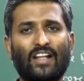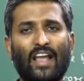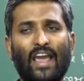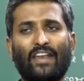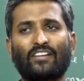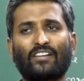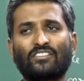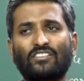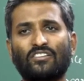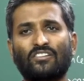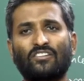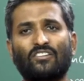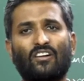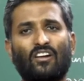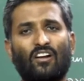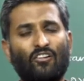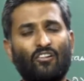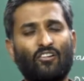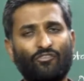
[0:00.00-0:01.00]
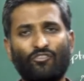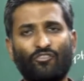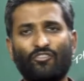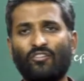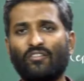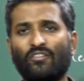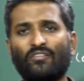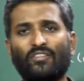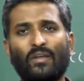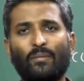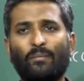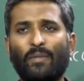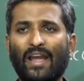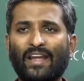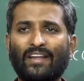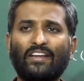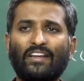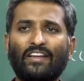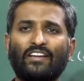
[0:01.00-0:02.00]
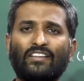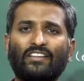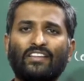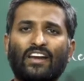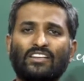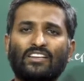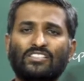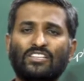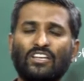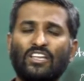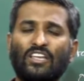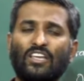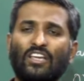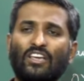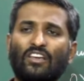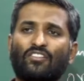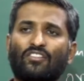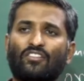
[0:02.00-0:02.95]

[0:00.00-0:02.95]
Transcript: character of the banking industry.